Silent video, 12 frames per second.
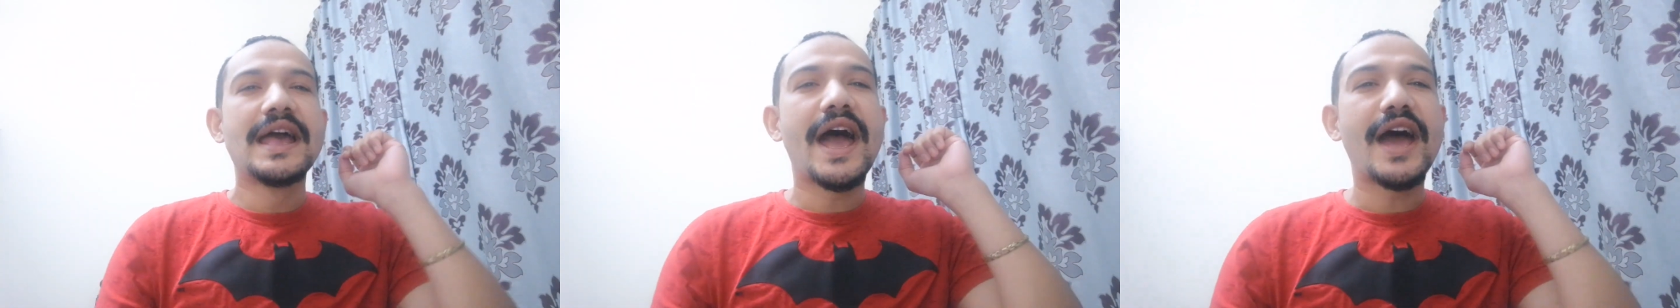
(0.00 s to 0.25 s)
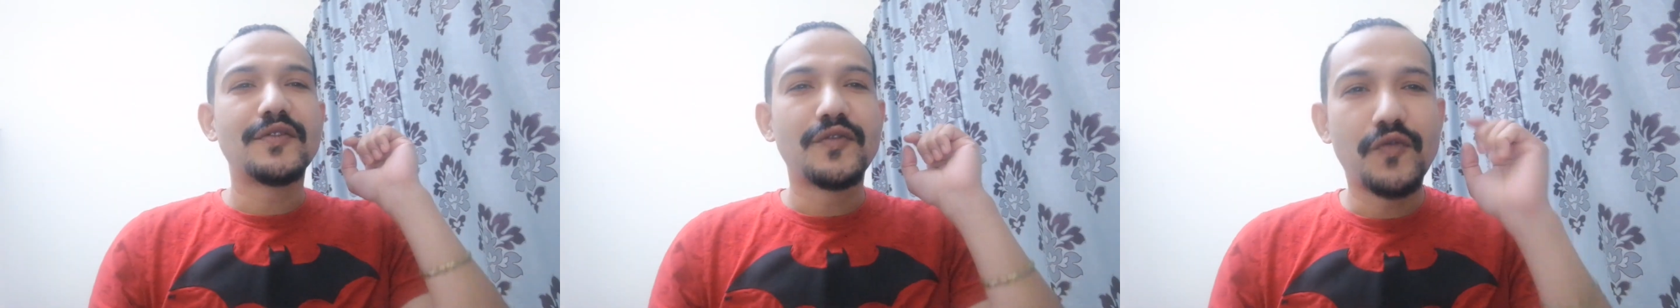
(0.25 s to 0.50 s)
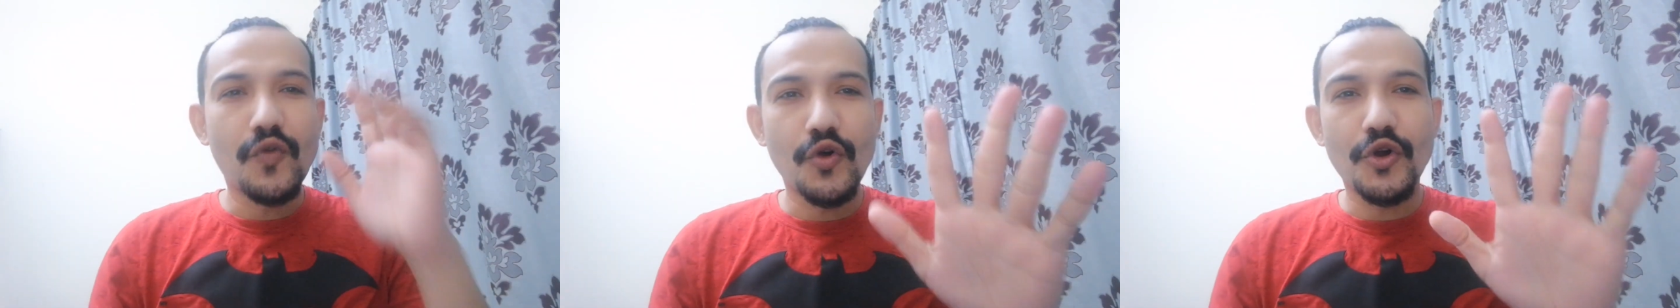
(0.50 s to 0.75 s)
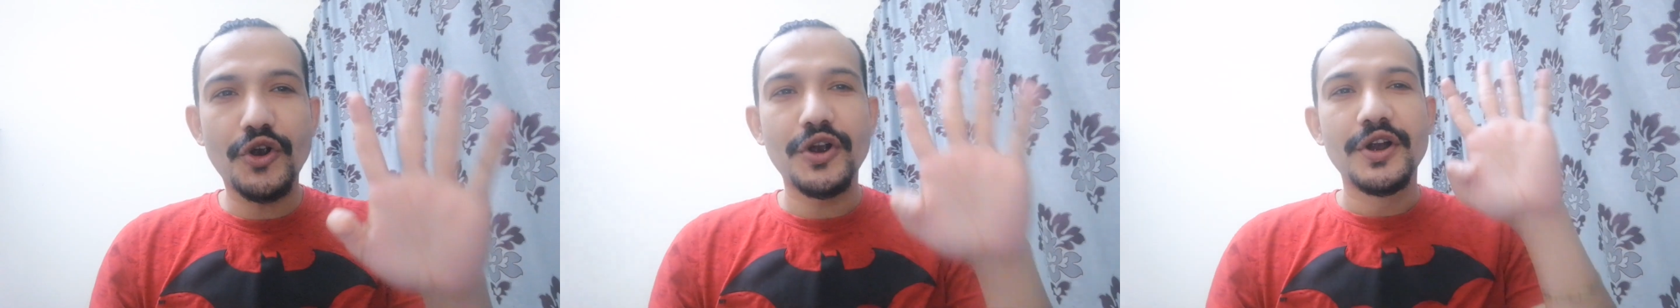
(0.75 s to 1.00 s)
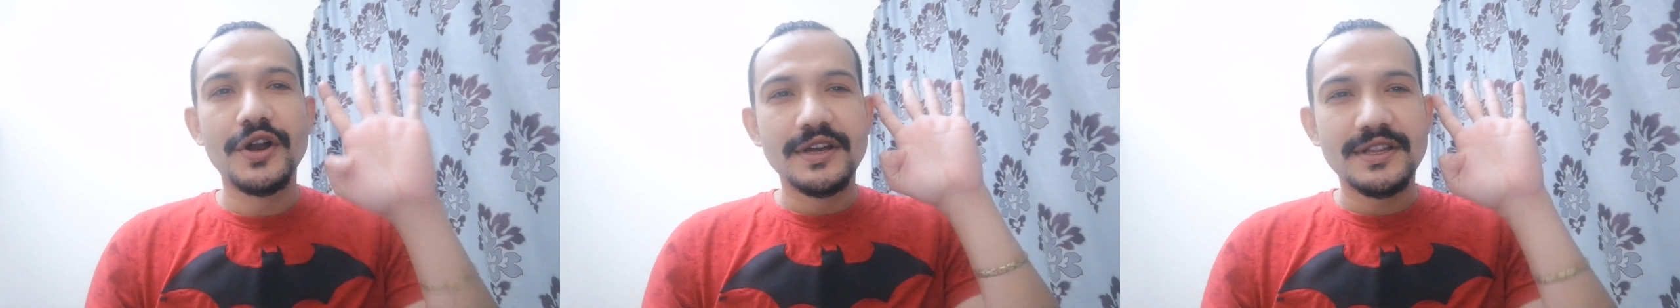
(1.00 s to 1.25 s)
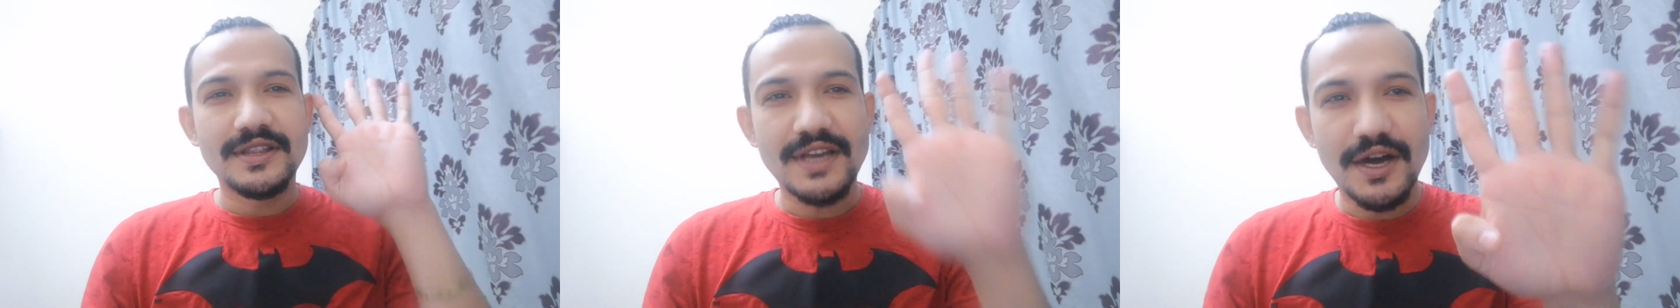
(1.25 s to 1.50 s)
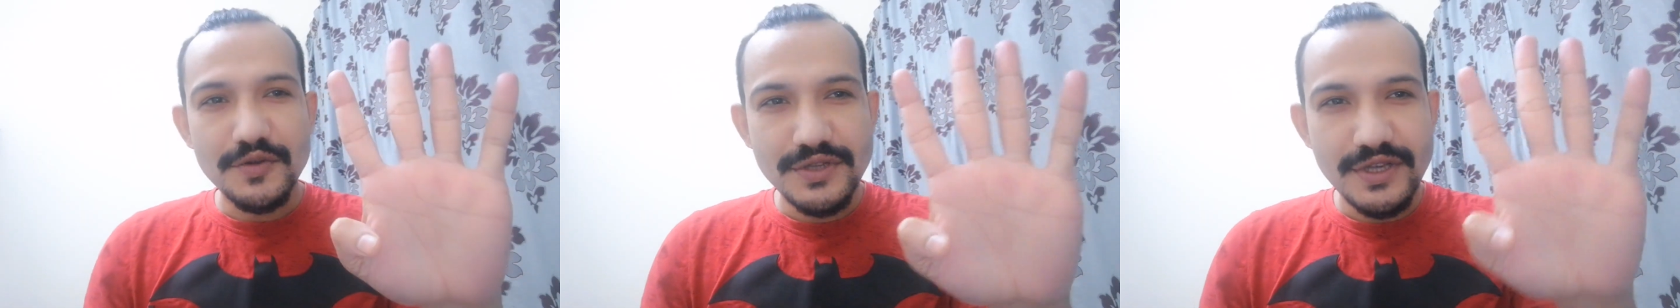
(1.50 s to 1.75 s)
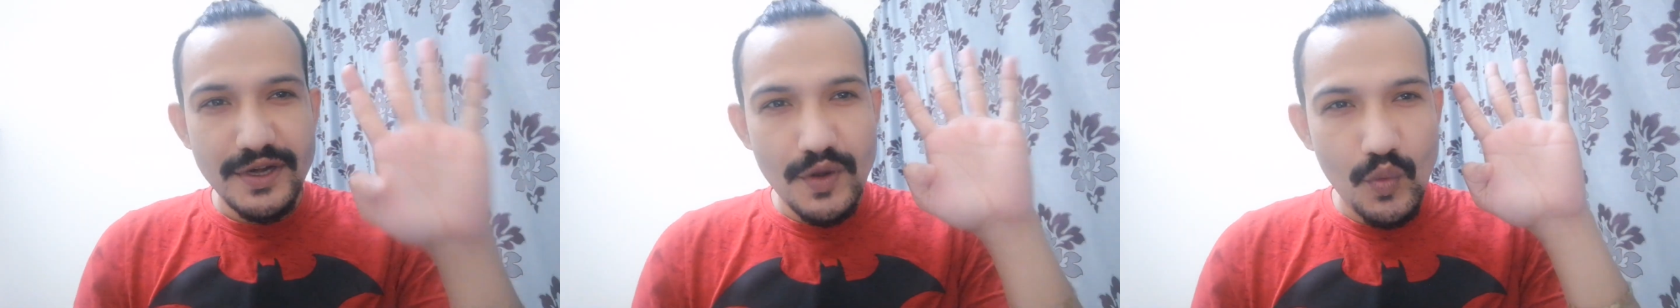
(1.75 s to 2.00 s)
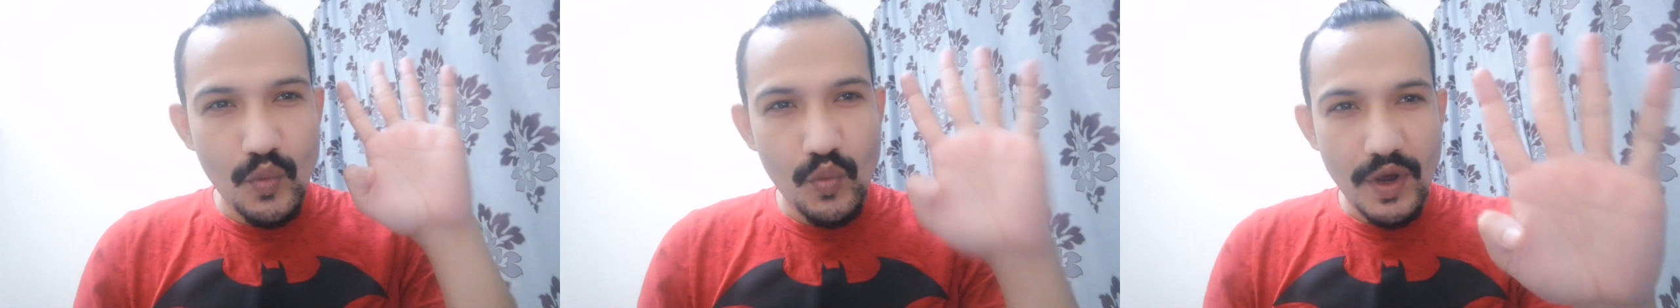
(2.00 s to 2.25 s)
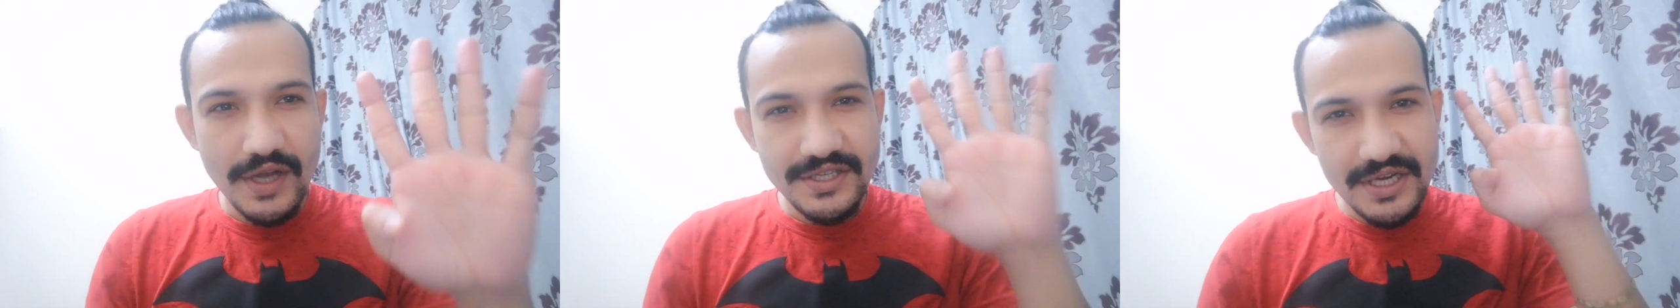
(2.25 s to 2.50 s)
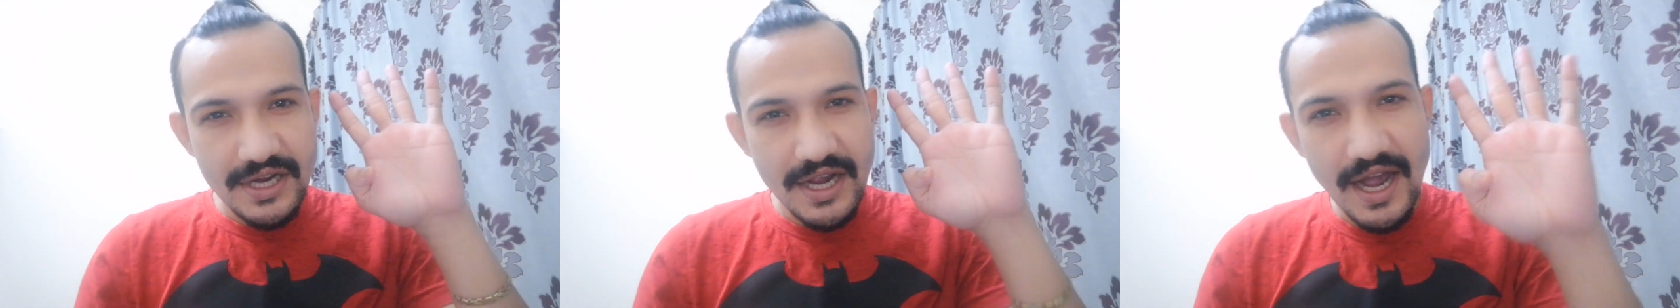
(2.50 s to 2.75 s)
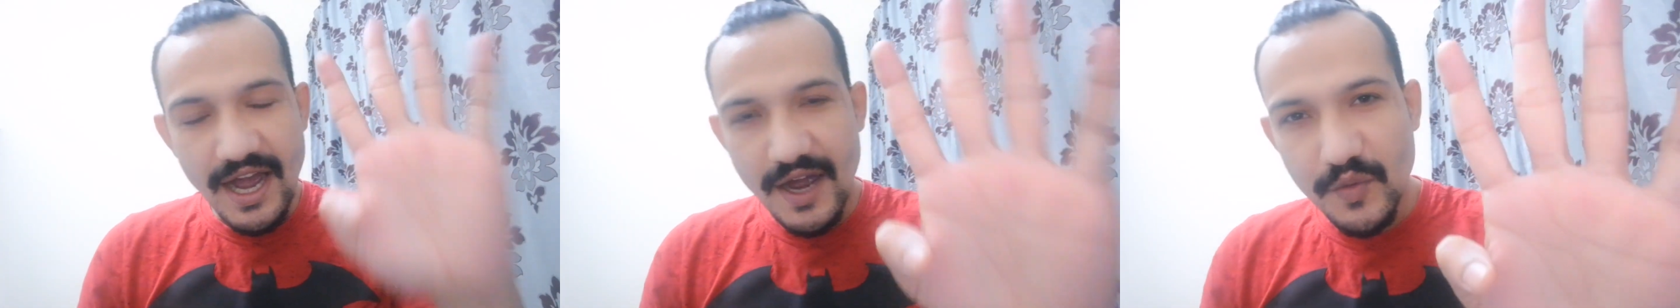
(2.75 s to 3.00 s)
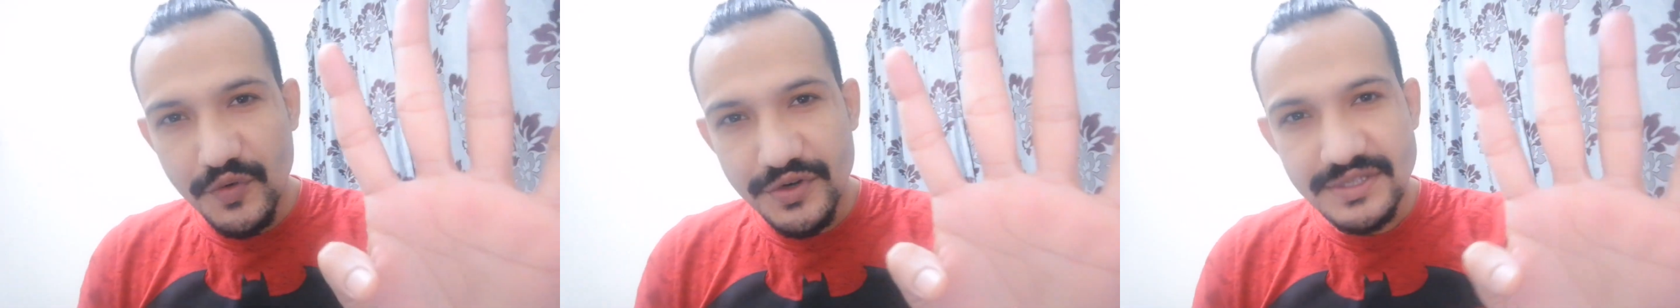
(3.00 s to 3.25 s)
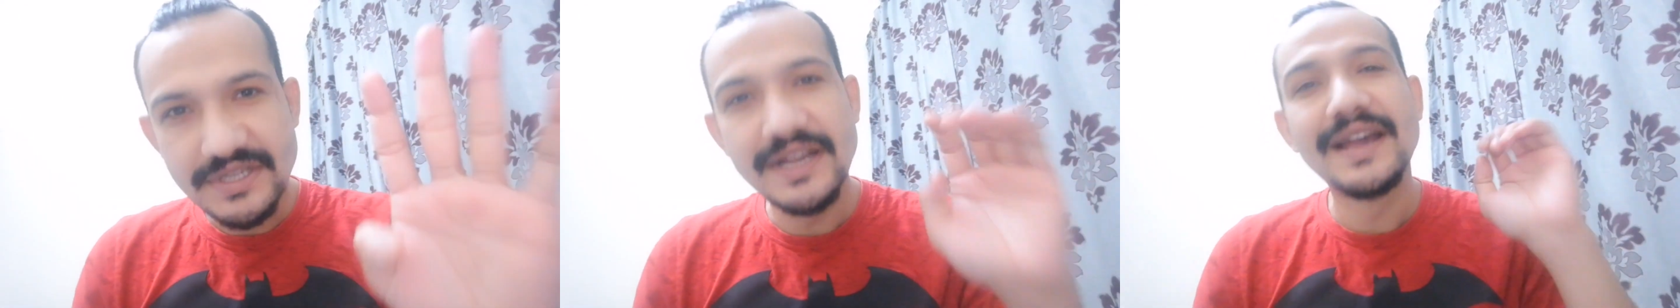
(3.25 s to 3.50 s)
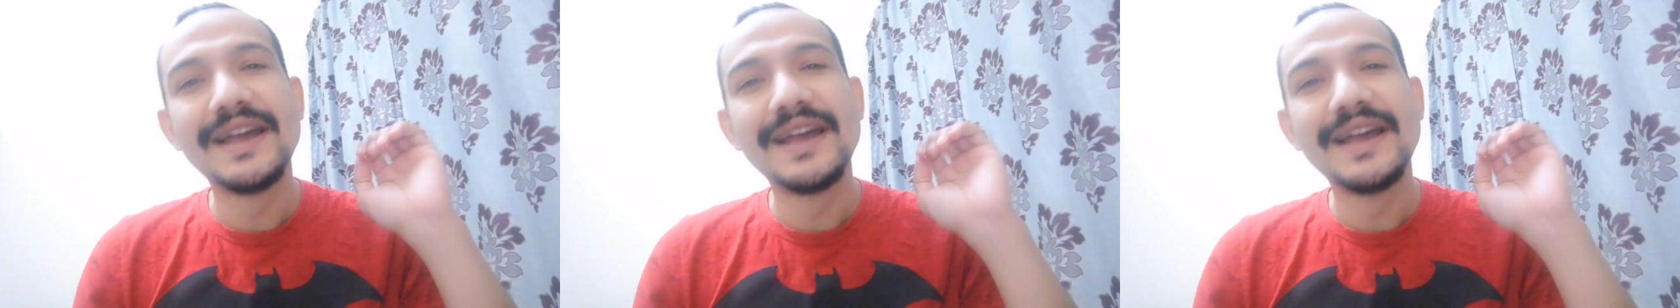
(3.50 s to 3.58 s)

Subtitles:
and 4,000 watch hours.